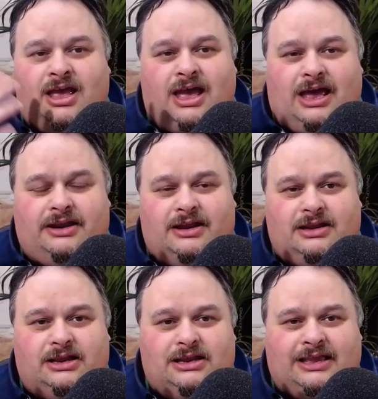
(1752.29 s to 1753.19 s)
and
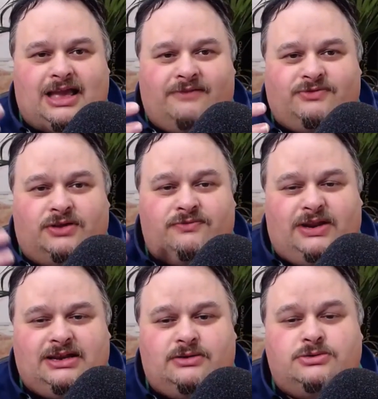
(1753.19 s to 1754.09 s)
like I've done
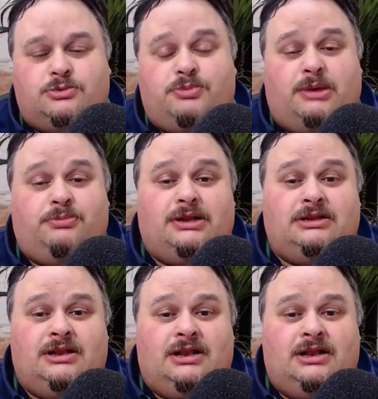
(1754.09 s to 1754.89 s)
videos with people